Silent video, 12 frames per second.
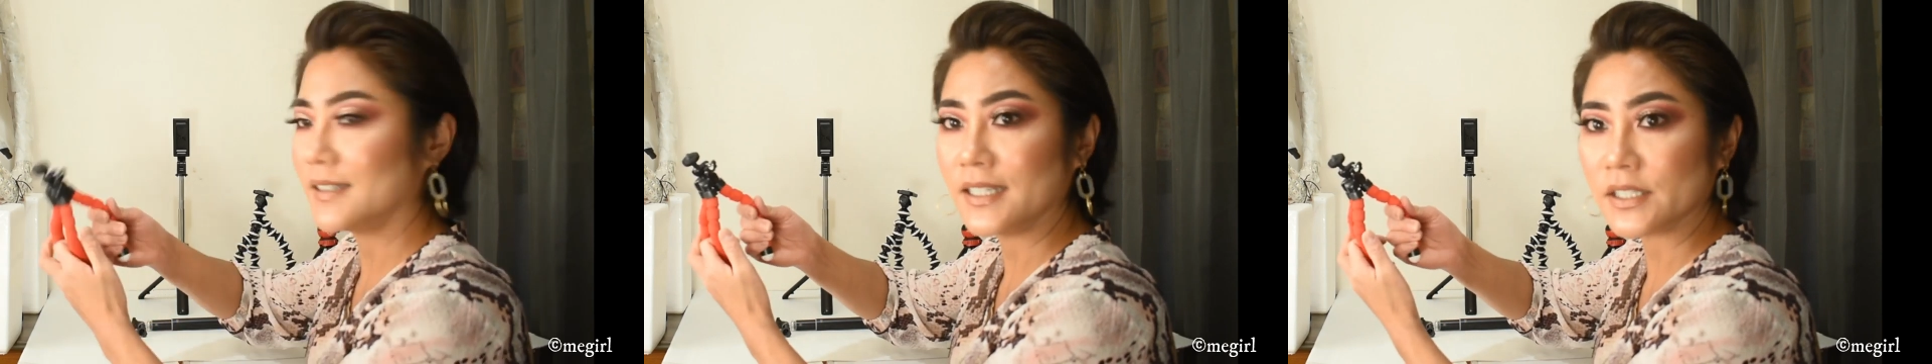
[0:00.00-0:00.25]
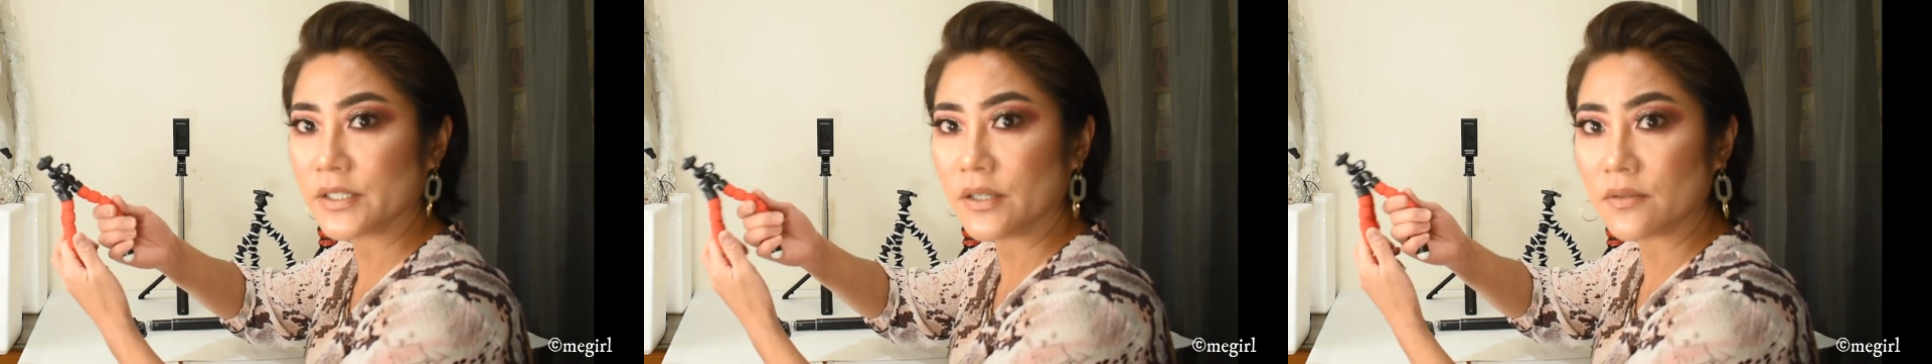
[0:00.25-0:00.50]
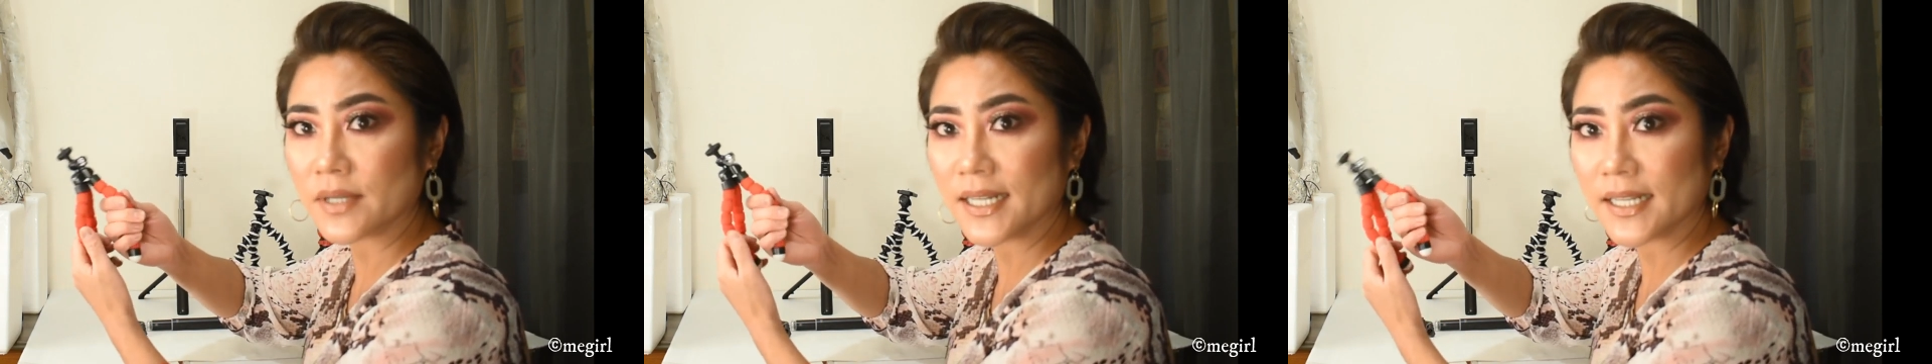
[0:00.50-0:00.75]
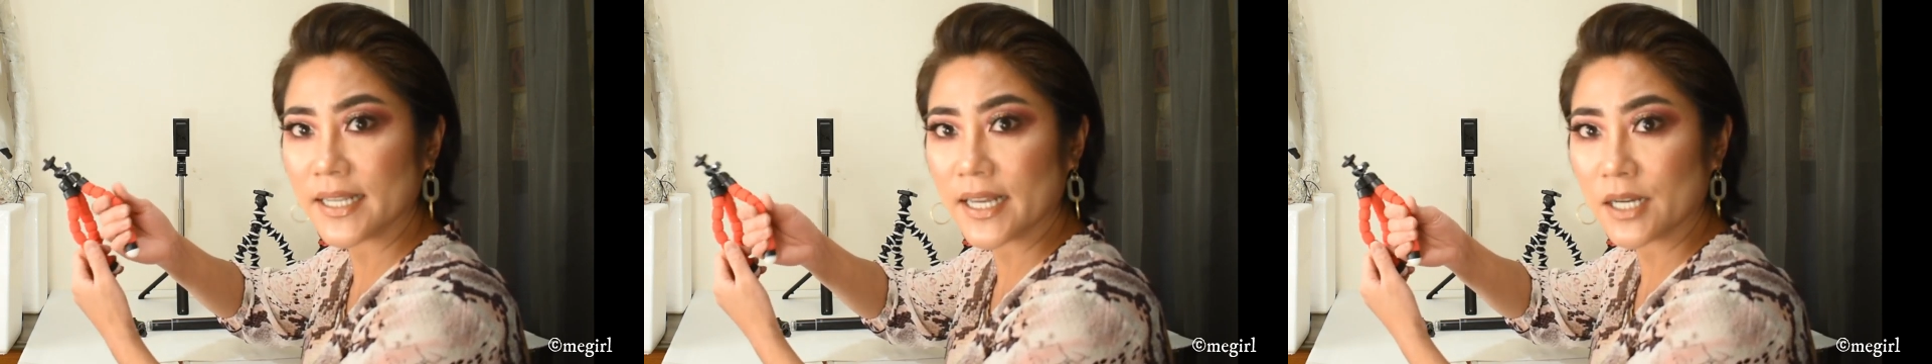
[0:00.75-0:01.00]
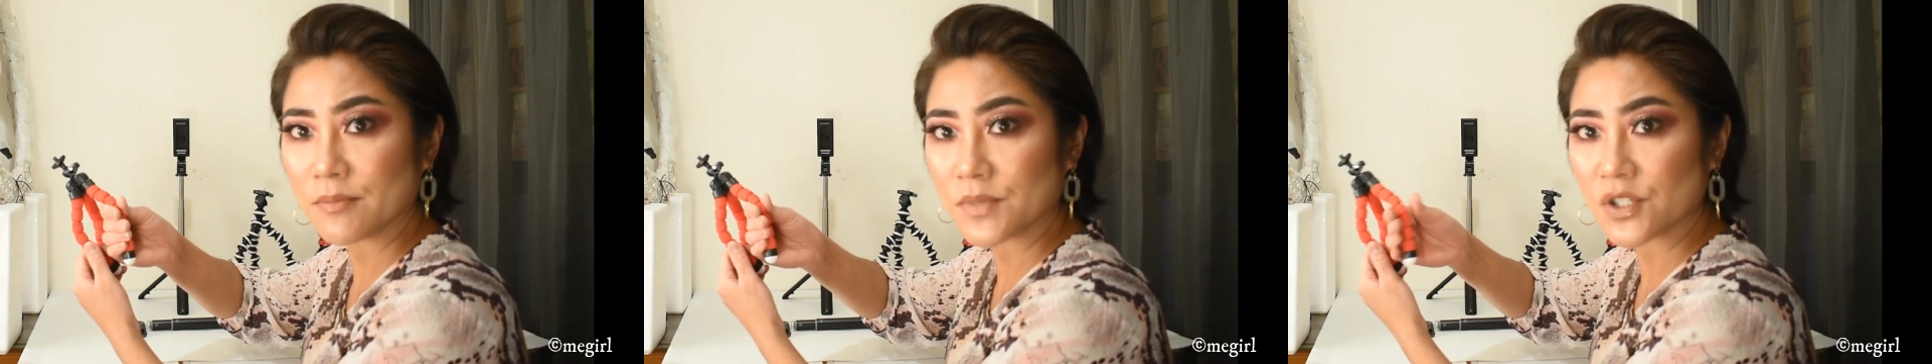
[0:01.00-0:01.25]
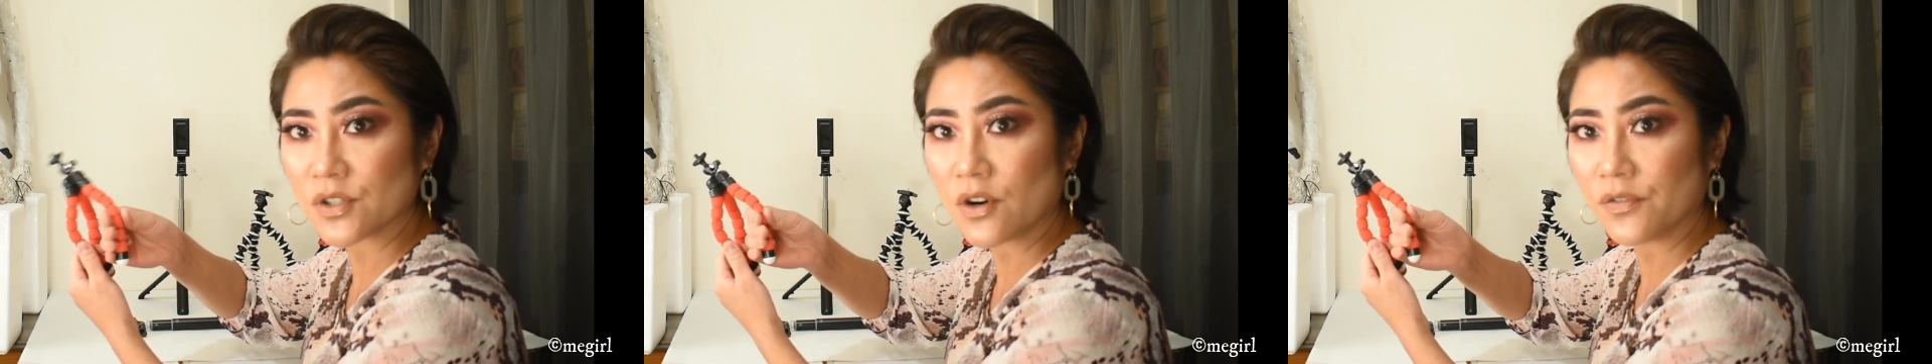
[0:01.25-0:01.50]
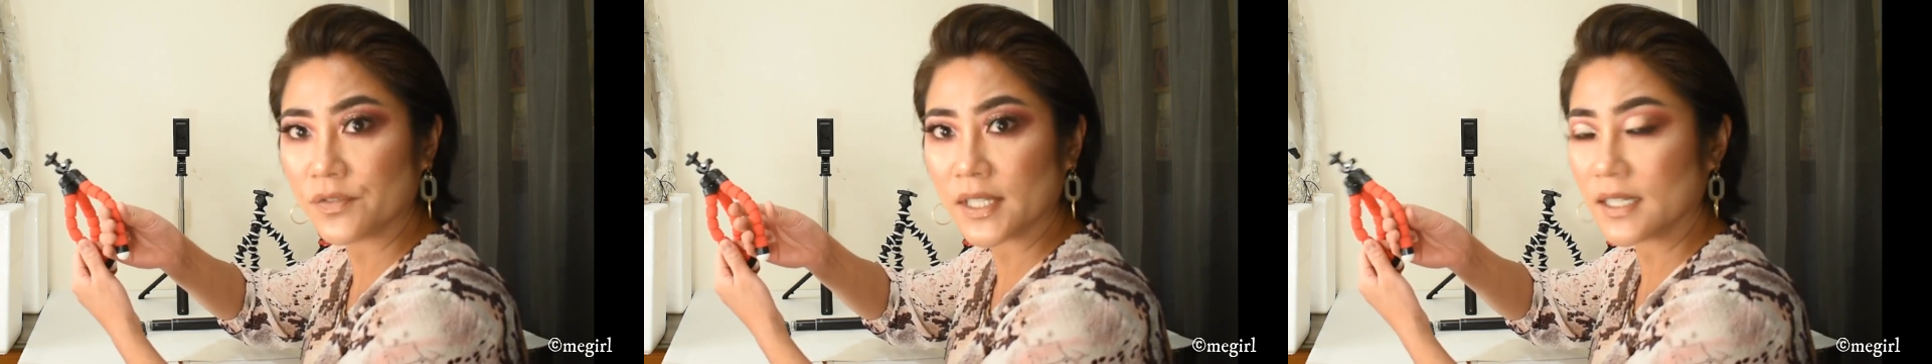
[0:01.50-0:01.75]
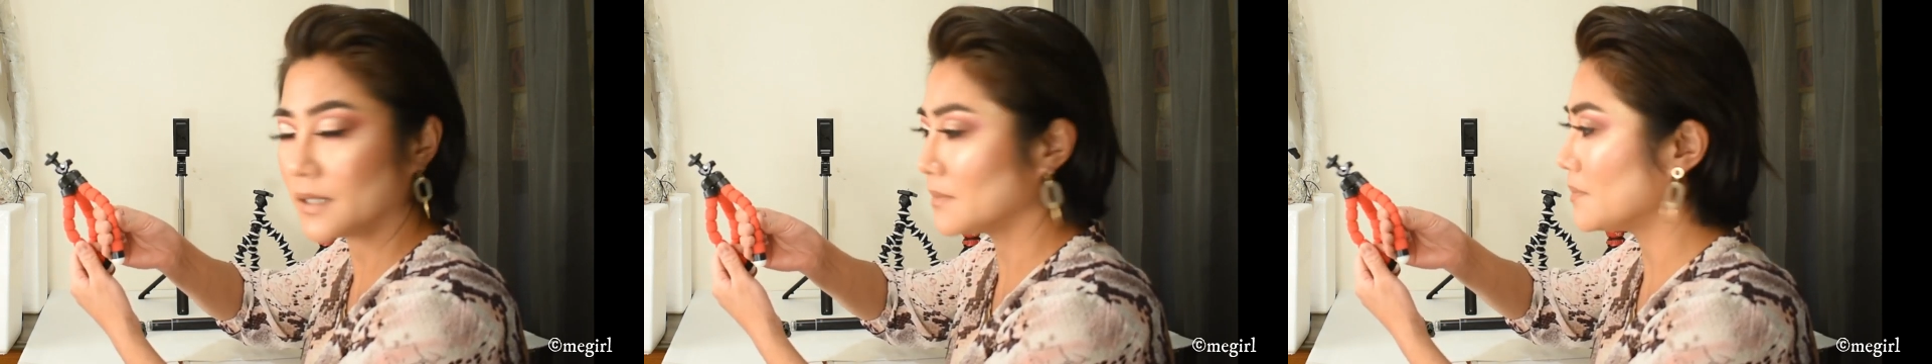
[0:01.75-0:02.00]
It's got really soft
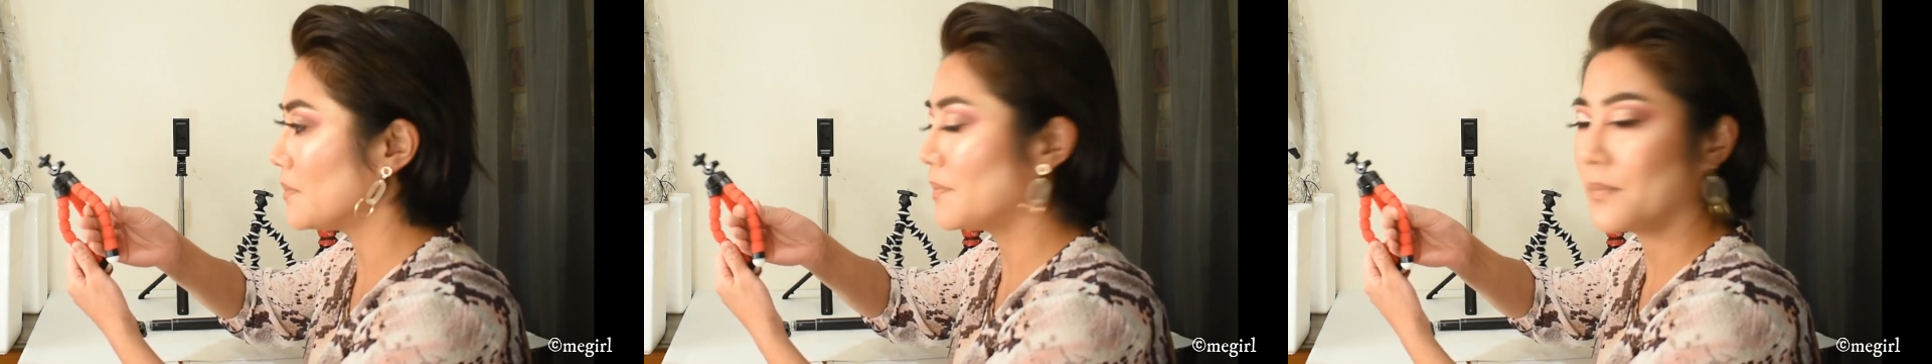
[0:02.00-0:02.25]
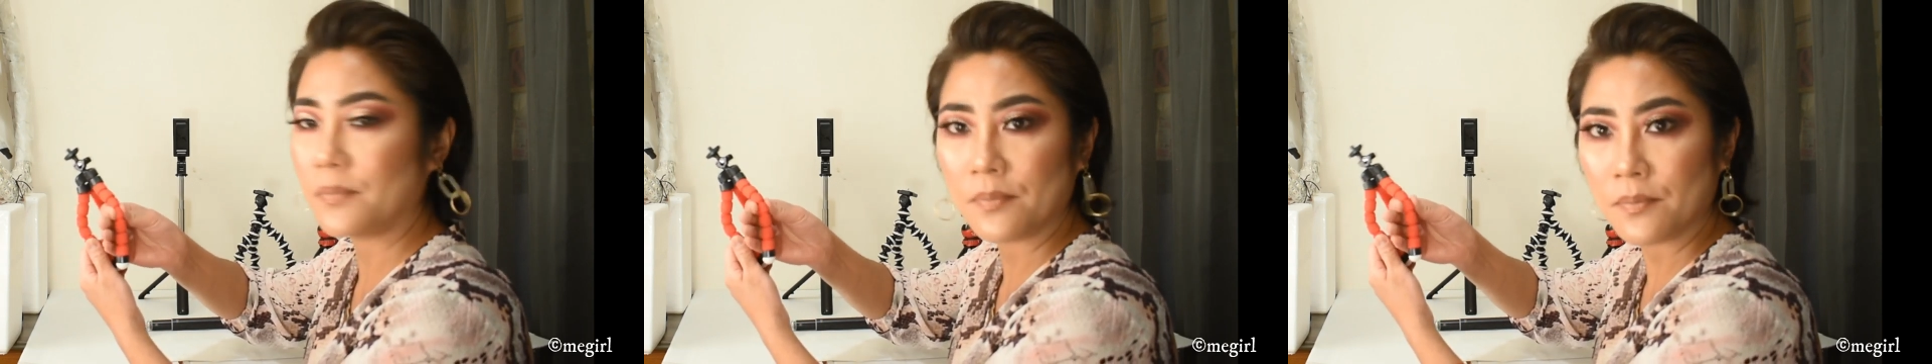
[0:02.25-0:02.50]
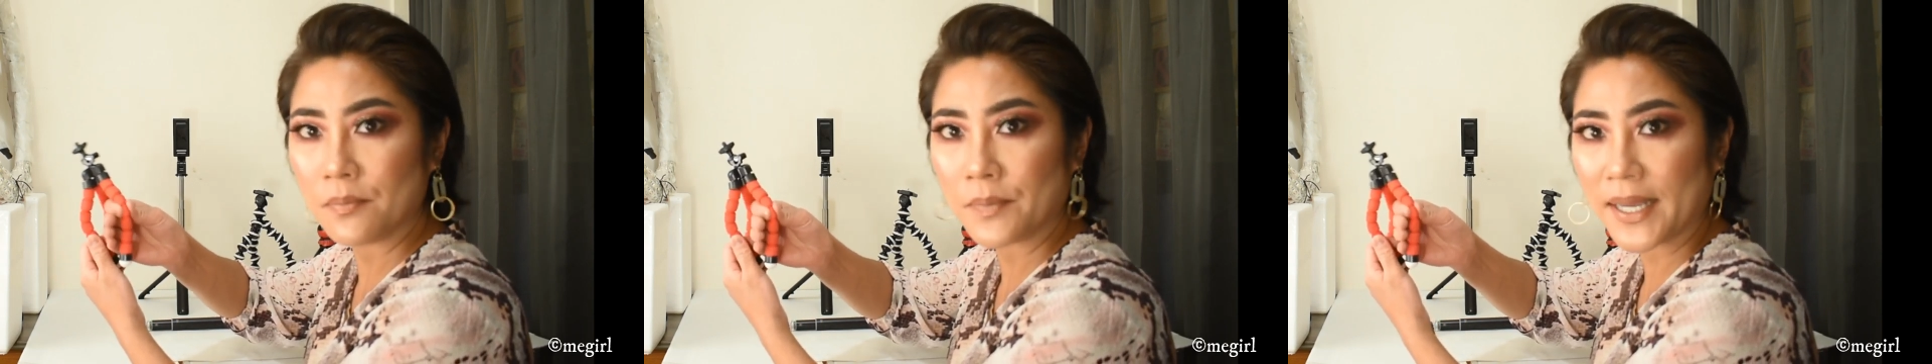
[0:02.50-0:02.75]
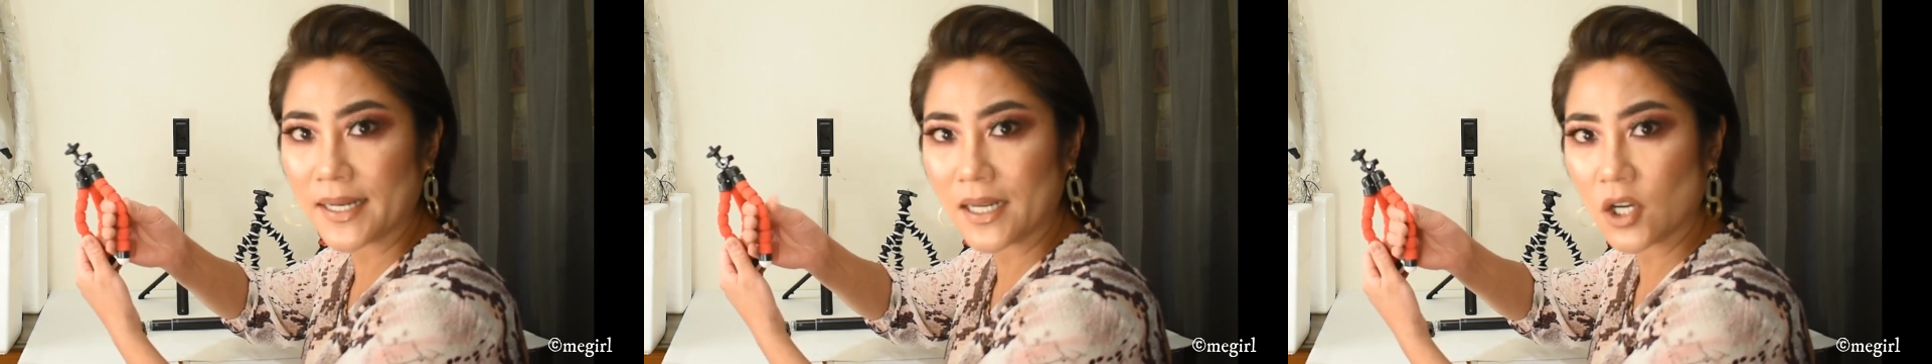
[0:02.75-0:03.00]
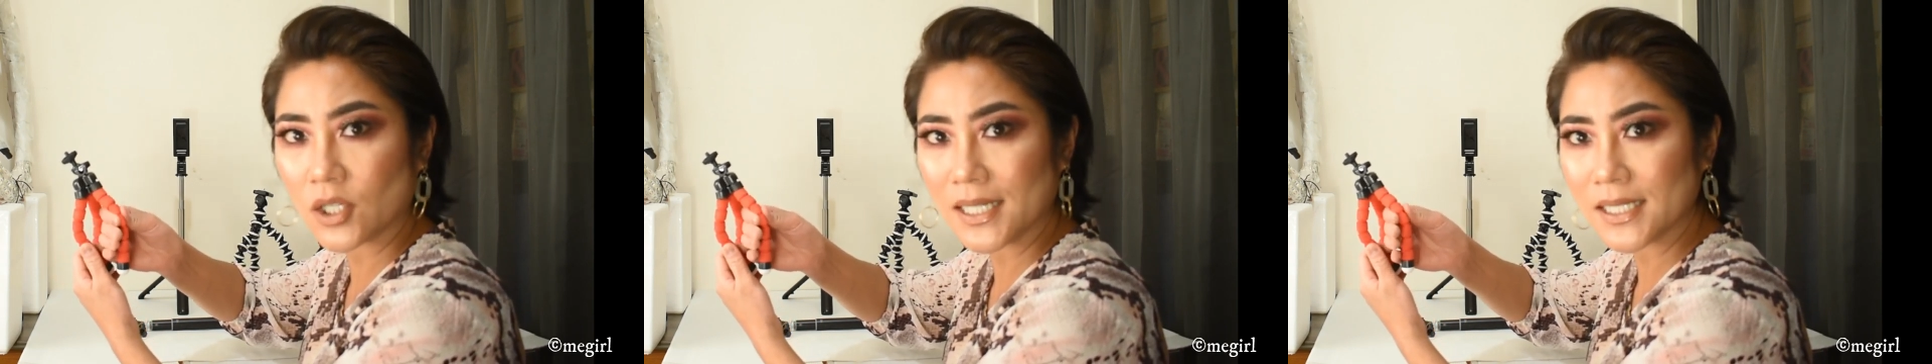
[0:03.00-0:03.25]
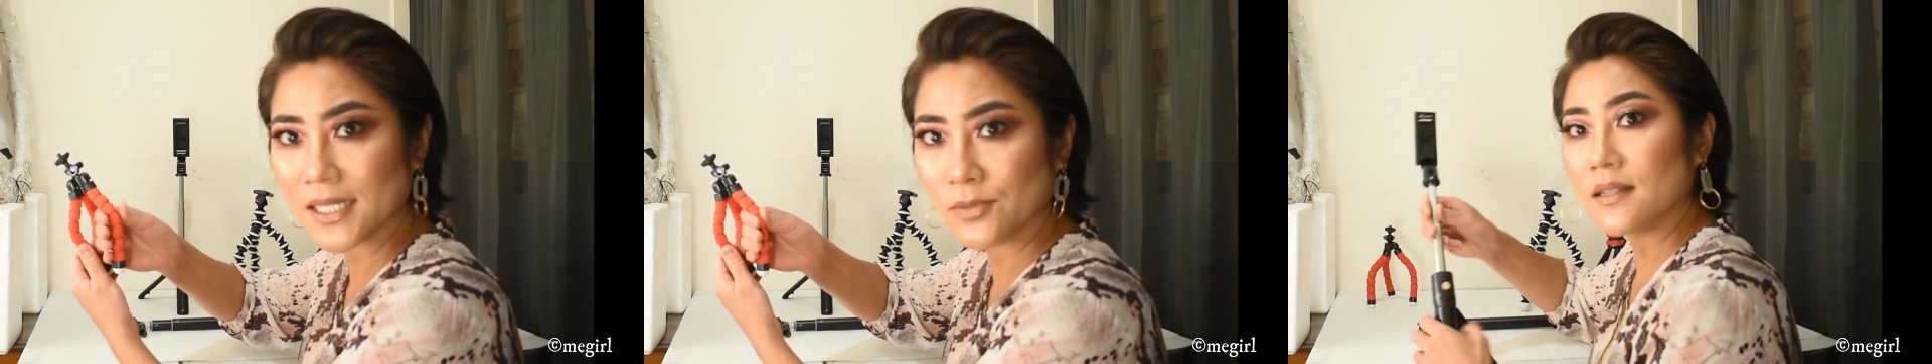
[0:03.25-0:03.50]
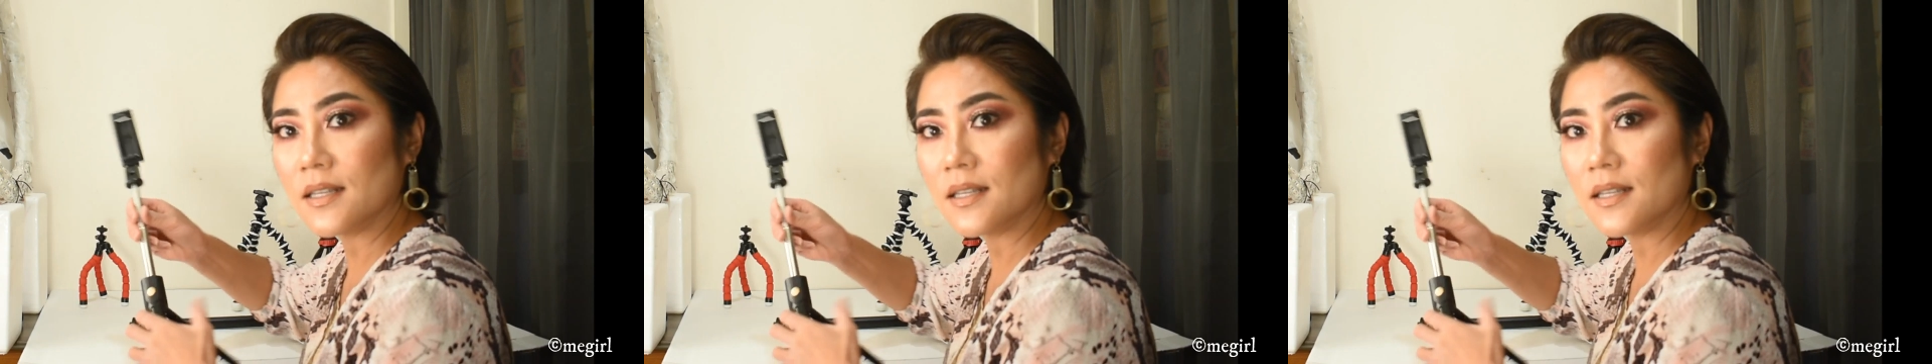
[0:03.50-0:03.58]
padding on it.